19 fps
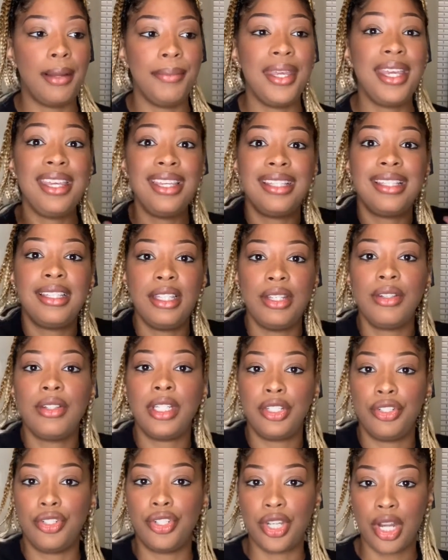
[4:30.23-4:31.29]
he's still
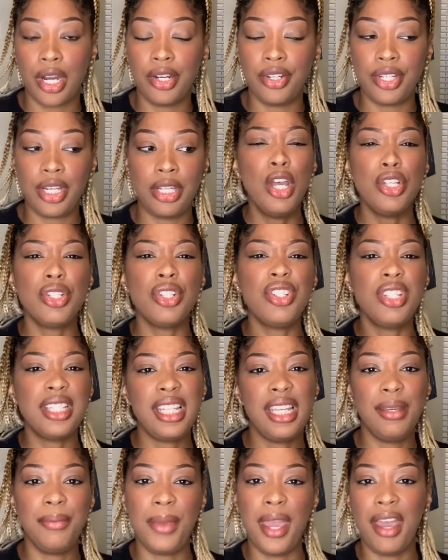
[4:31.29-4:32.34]
in church. So just
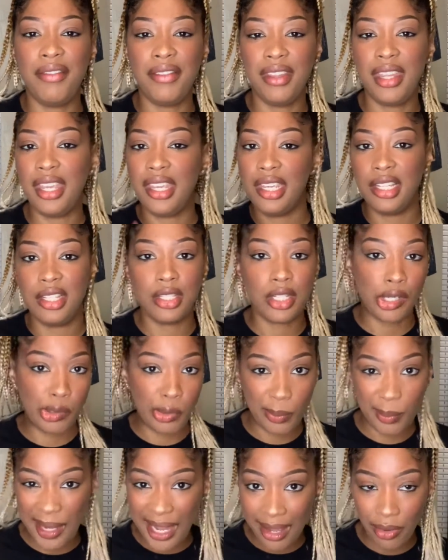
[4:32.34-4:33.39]
him having that internal
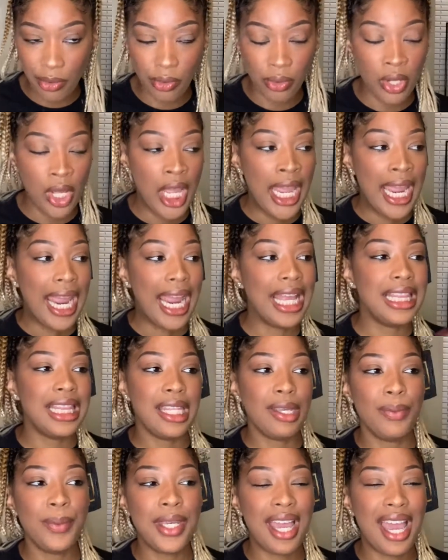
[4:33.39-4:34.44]
battle. And
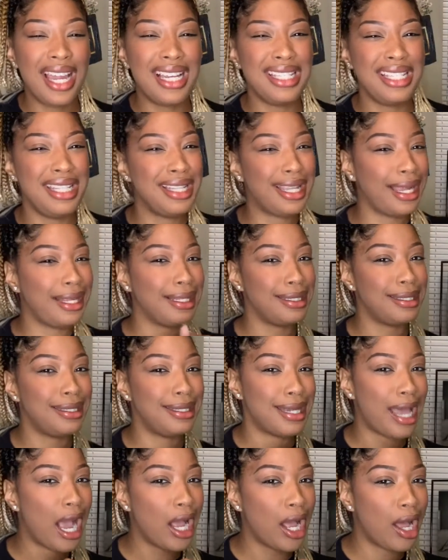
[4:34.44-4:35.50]
then we kind of see like this
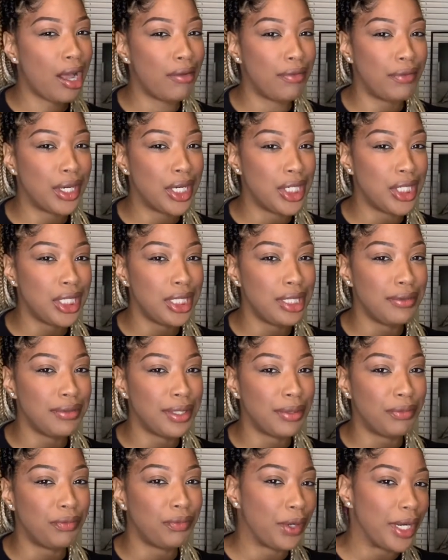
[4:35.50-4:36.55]
knockoff version of
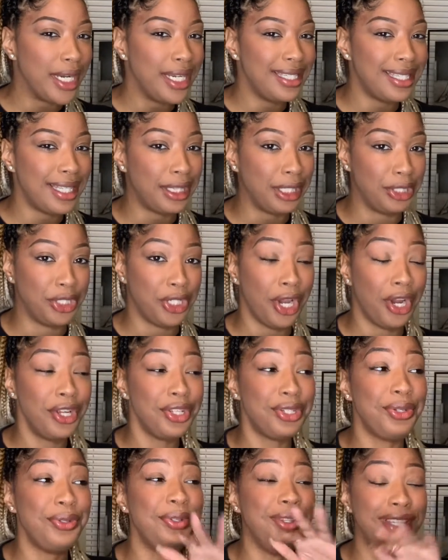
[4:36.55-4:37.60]
some friends at the church
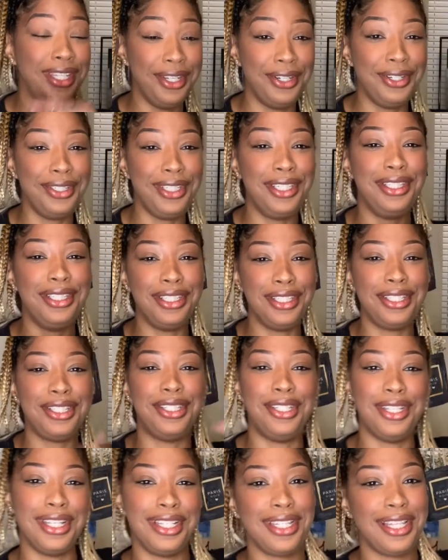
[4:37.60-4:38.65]
who literally look
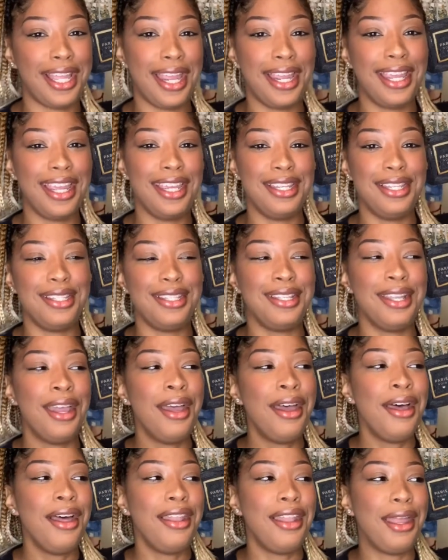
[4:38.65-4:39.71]
just like his
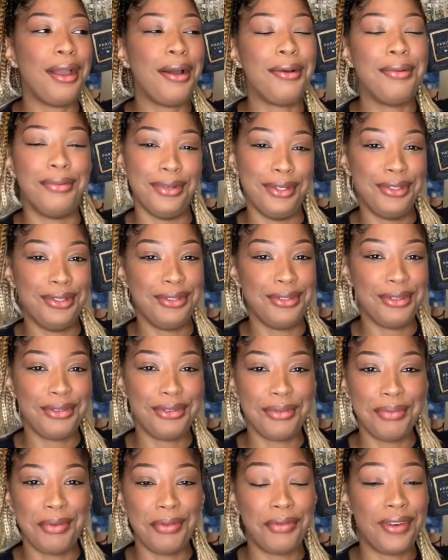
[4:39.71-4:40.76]
like original
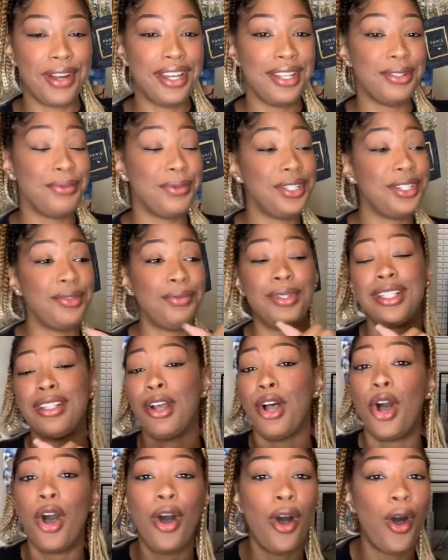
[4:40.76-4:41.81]
group of friends, which was a
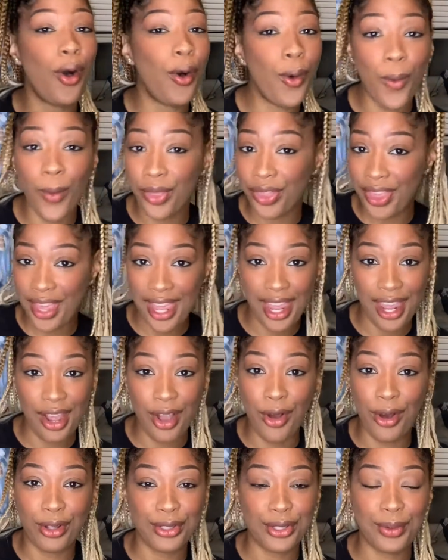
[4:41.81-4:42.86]
whole thing
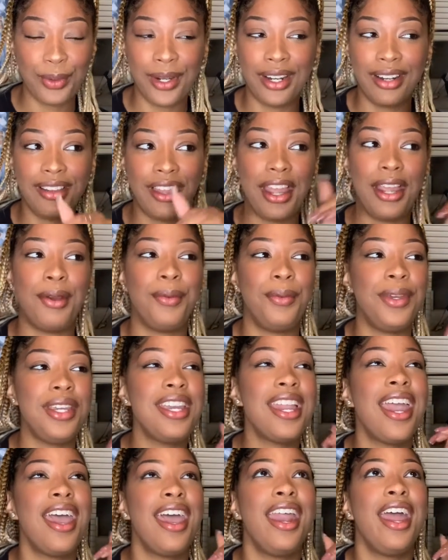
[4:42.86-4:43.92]
on Twitter. Like, we
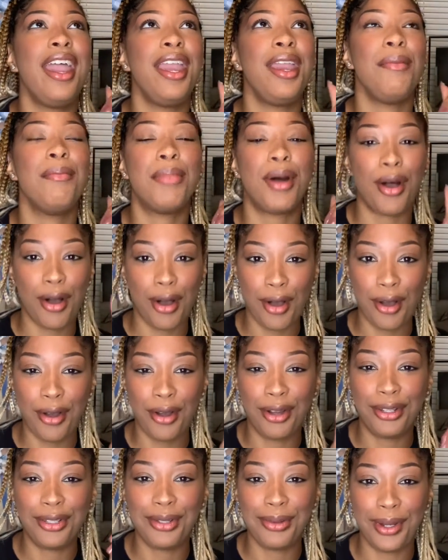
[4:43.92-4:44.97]
had a ball
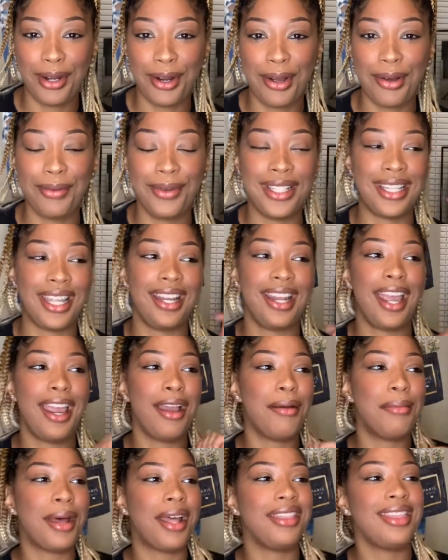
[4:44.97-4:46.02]
on Twitter on Wednesday night
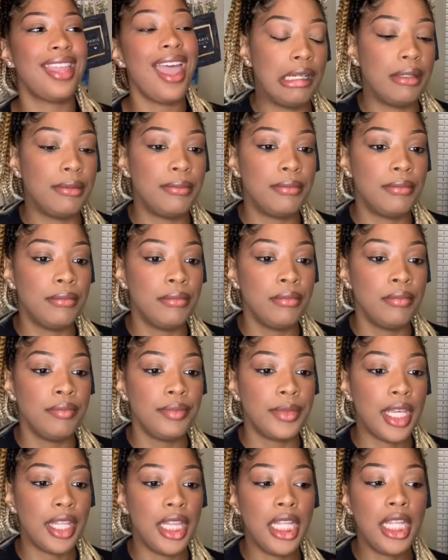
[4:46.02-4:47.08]
about that.
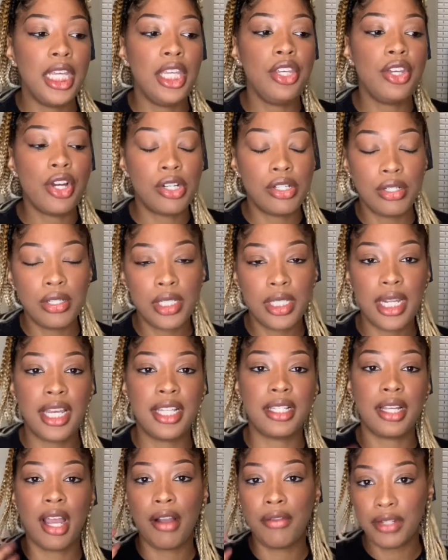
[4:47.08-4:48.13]
And then he goes and has
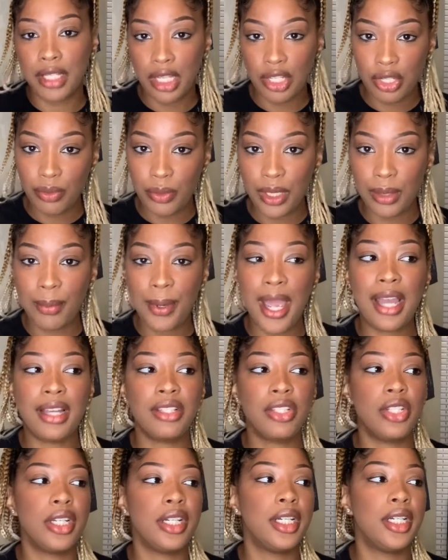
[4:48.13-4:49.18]
a conversation with the
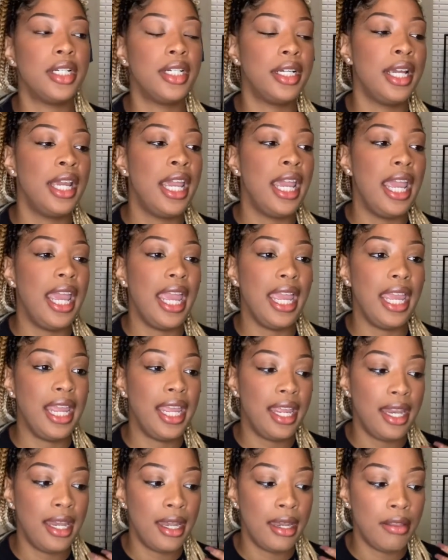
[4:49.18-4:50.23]
pastor
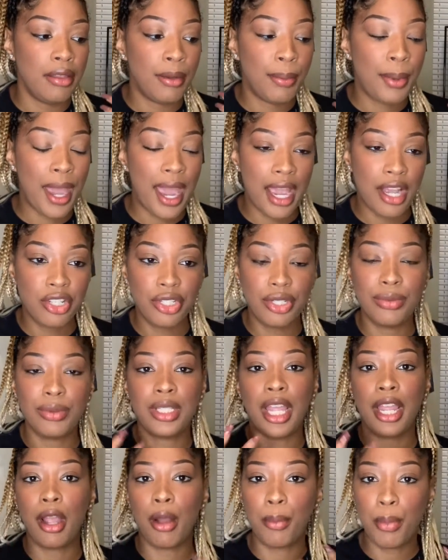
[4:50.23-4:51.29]
and the pastor was
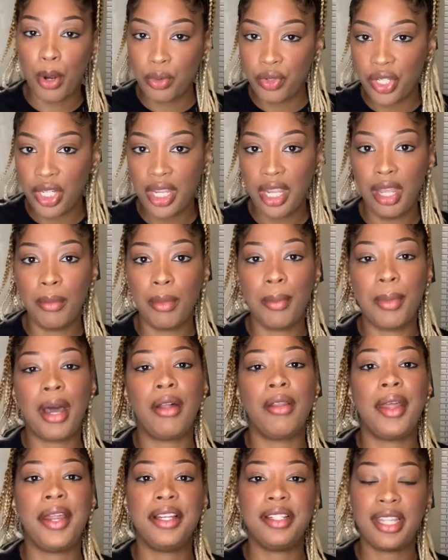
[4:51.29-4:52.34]
like approaching him
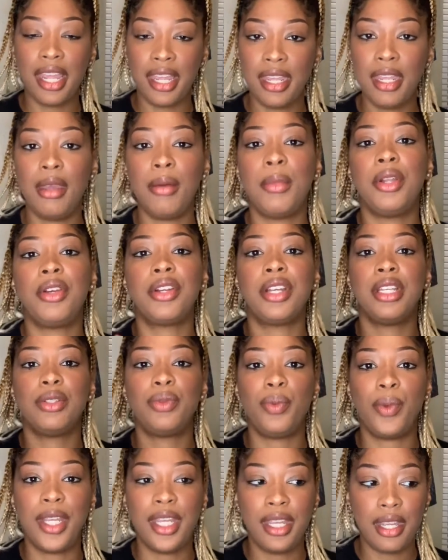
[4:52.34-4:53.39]
about like taking him under his
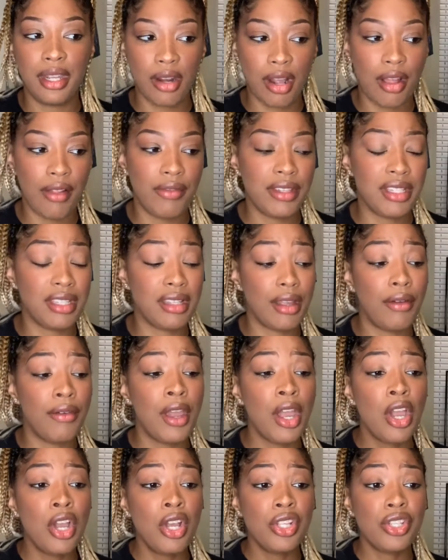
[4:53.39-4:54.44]
wing and all this stuff.
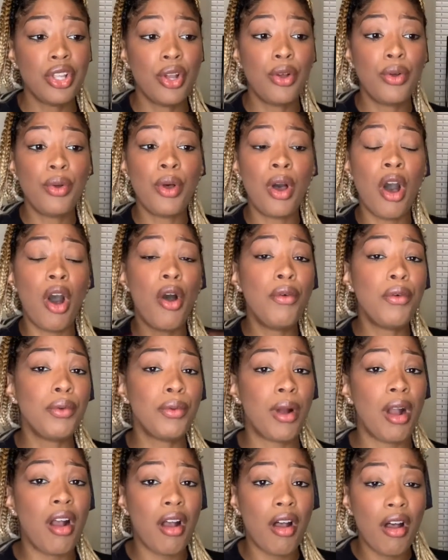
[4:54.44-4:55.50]
So
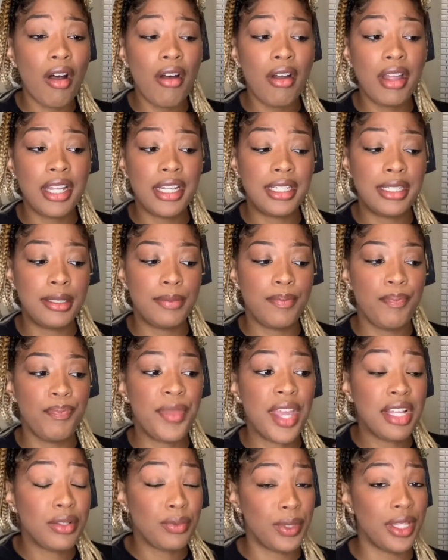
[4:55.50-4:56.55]
overall,
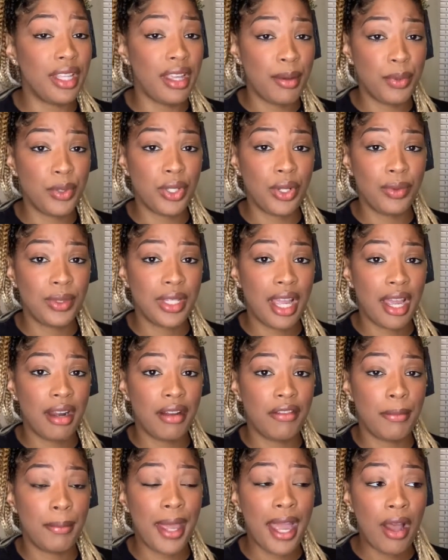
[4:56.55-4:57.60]
that's what the episode was kind
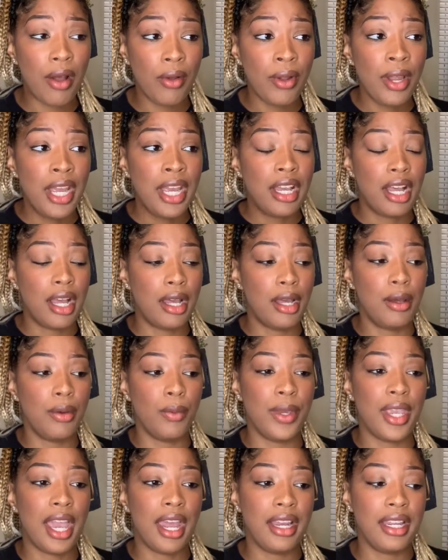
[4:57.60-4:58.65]
of about. We
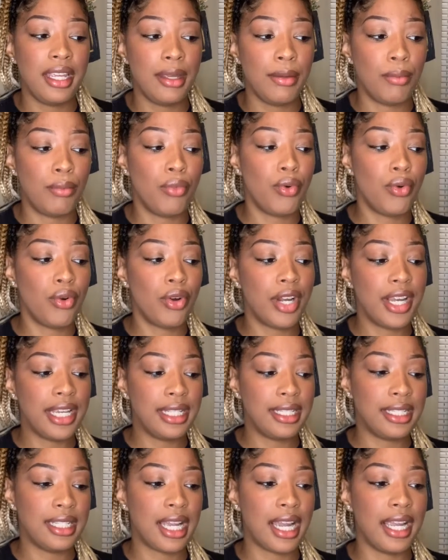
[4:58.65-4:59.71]
kind of get more
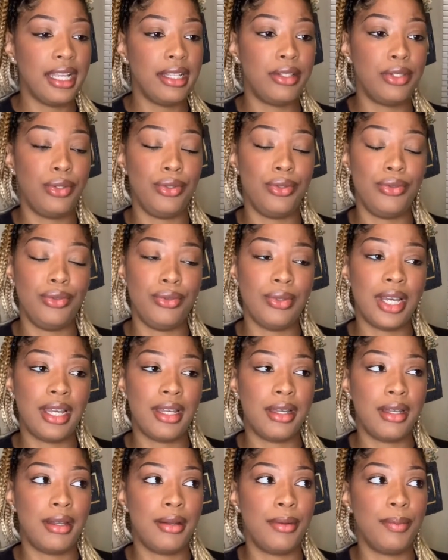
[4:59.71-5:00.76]
insight to
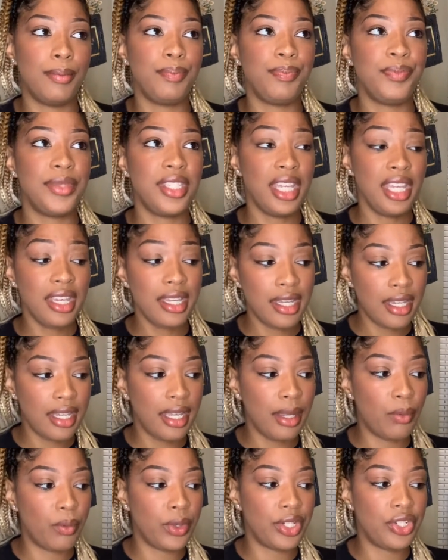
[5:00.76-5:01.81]
Tia
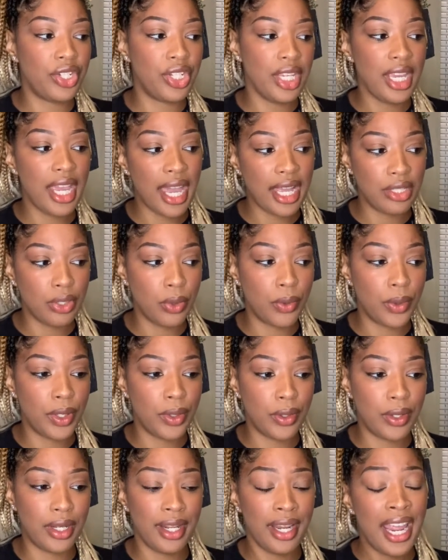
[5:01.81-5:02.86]
and what she has going
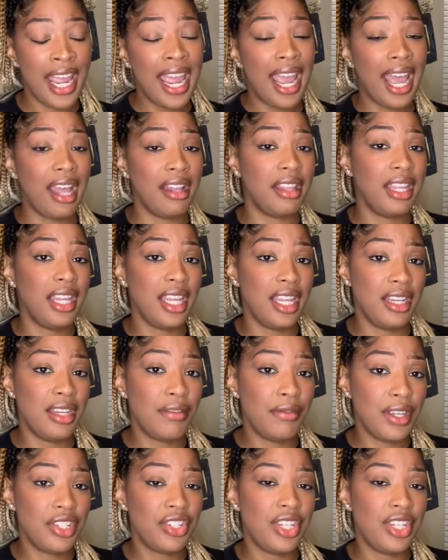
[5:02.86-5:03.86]
on. At the end of it,